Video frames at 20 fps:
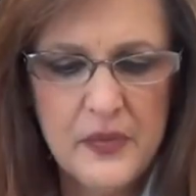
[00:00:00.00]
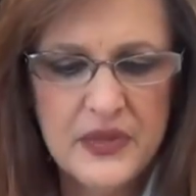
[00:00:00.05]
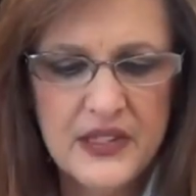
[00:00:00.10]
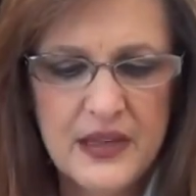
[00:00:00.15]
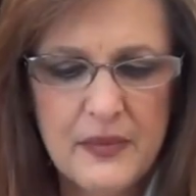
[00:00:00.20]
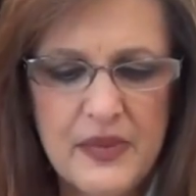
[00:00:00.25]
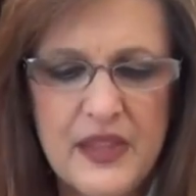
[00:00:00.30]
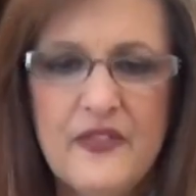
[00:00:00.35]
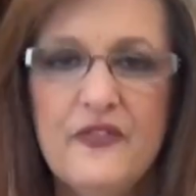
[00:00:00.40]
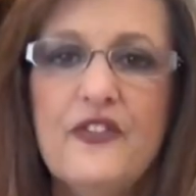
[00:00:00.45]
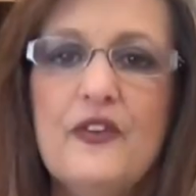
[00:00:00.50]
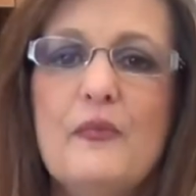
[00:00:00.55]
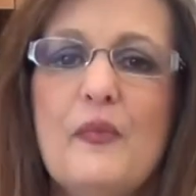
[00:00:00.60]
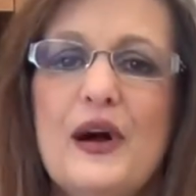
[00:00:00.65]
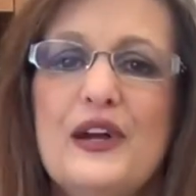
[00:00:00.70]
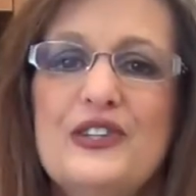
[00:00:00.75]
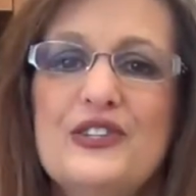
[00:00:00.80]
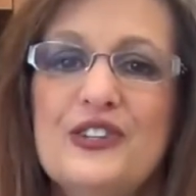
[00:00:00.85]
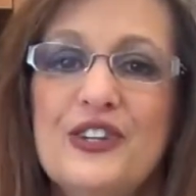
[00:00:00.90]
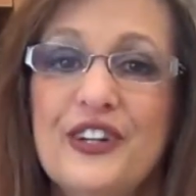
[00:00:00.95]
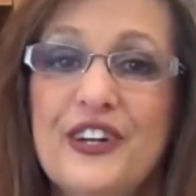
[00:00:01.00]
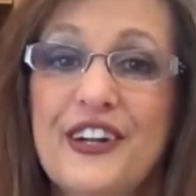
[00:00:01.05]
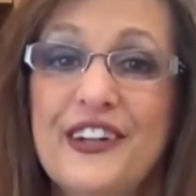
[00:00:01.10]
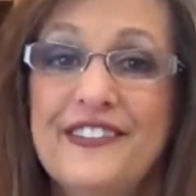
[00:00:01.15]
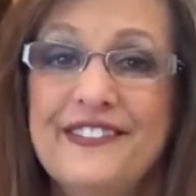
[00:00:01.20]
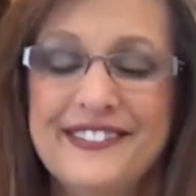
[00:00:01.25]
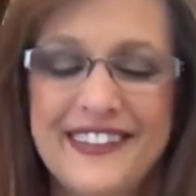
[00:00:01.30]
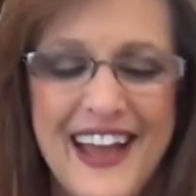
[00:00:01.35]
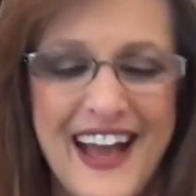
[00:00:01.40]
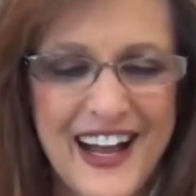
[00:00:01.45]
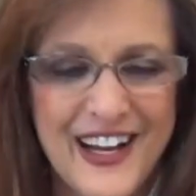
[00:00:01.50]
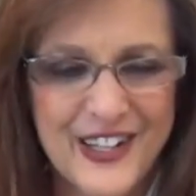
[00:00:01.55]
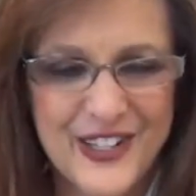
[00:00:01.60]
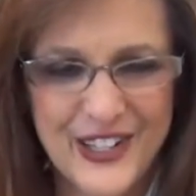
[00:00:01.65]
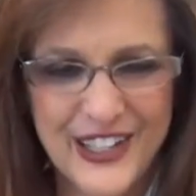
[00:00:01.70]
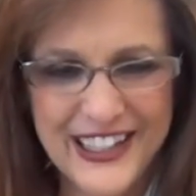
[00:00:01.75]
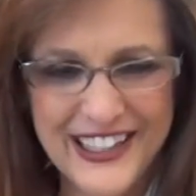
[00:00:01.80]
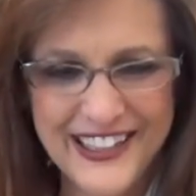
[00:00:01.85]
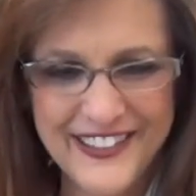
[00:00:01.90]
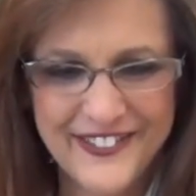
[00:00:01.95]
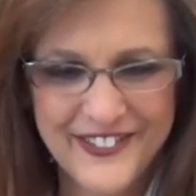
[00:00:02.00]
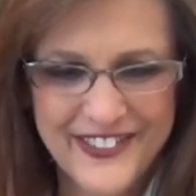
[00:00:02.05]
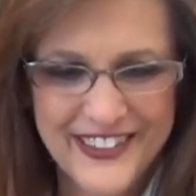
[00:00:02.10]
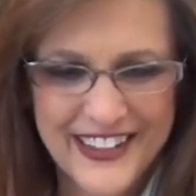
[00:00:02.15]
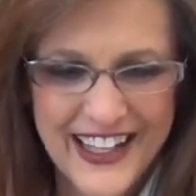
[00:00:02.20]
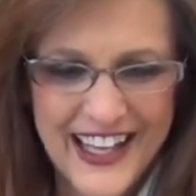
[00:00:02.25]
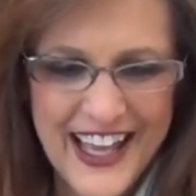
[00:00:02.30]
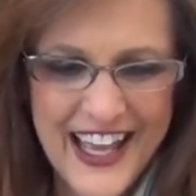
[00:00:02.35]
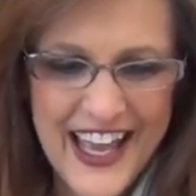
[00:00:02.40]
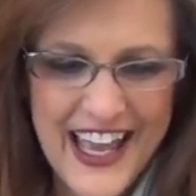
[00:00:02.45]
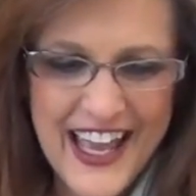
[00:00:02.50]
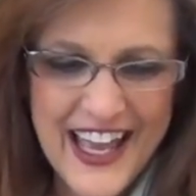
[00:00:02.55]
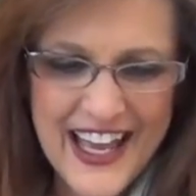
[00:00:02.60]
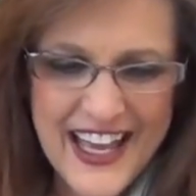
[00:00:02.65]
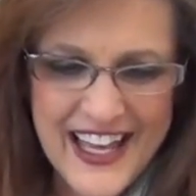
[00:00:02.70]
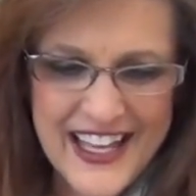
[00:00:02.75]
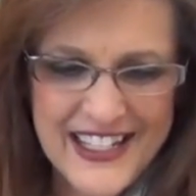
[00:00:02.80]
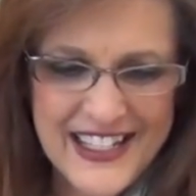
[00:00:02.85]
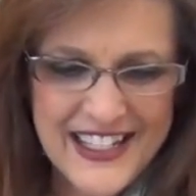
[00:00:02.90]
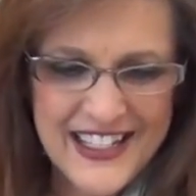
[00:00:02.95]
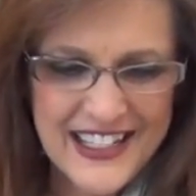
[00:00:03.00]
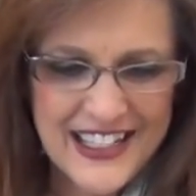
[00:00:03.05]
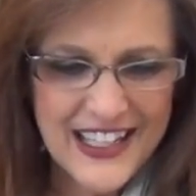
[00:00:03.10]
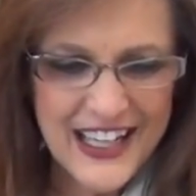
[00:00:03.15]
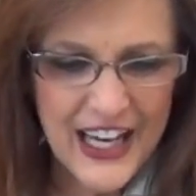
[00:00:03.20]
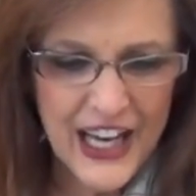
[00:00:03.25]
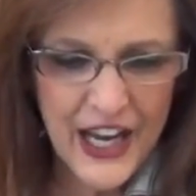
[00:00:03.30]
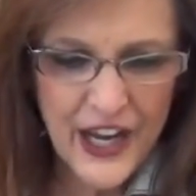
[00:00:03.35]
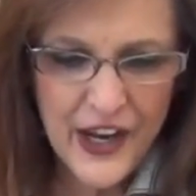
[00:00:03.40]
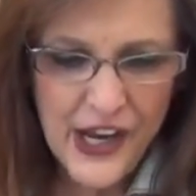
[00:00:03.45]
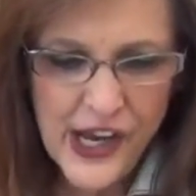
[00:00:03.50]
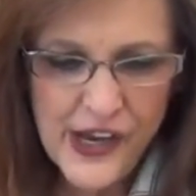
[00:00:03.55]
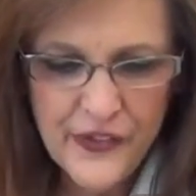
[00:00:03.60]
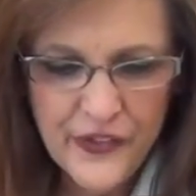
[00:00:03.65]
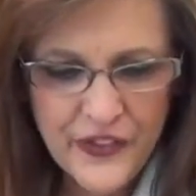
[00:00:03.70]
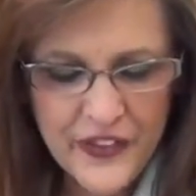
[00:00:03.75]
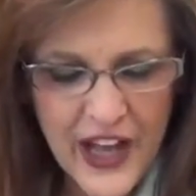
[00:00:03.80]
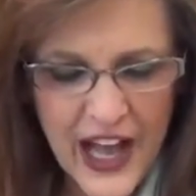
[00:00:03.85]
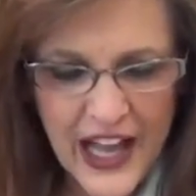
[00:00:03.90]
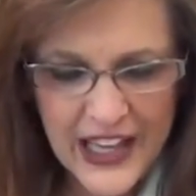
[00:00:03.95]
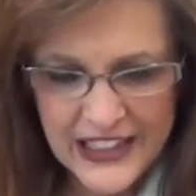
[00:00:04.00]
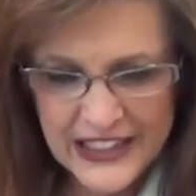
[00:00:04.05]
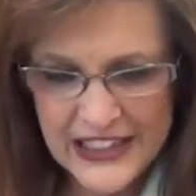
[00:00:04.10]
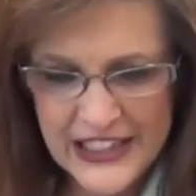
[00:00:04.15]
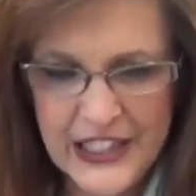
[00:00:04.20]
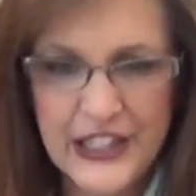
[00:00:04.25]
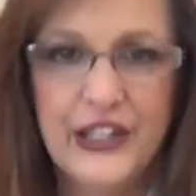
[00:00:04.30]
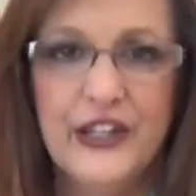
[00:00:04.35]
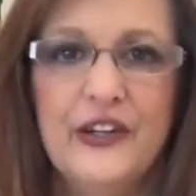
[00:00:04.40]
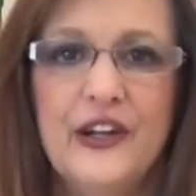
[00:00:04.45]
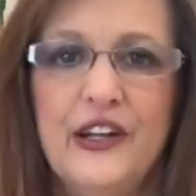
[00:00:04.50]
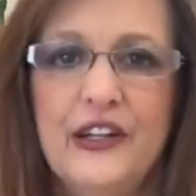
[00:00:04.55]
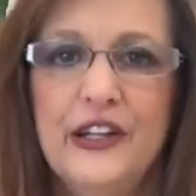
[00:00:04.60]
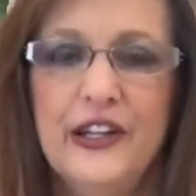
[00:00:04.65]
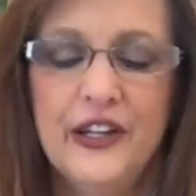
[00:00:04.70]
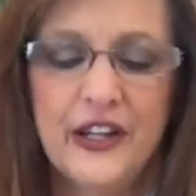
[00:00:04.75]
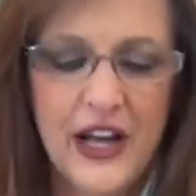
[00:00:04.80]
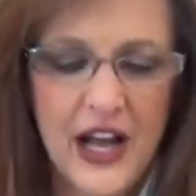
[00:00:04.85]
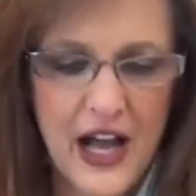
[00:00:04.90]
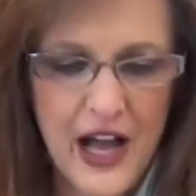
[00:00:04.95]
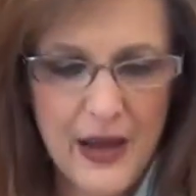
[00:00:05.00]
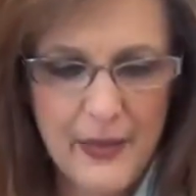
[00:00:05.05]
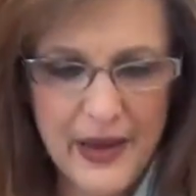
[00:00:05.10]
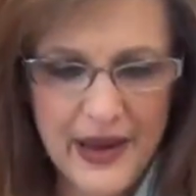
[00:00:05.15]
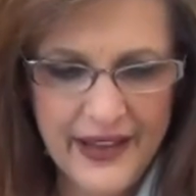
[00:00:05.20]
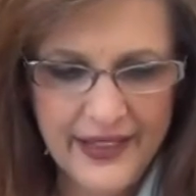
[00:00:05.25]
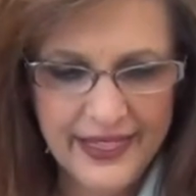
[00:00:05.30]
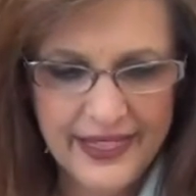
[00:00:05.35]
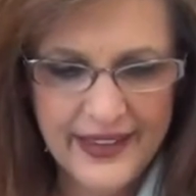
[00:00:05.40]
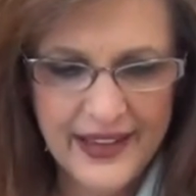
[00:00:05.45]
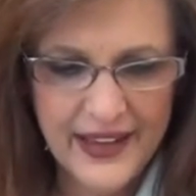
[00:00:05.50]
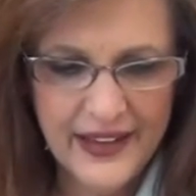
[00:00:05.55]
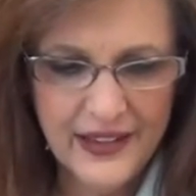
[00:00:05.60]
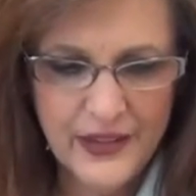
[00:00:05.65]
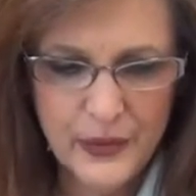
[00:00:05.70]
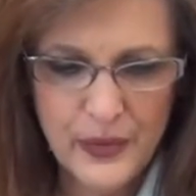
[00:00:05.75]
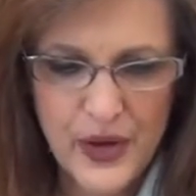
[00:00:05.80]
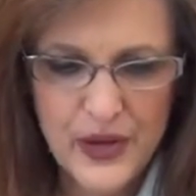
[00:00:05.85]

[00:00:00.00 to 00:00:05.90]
something from my journal, actually. And I've gotten here a little comment that the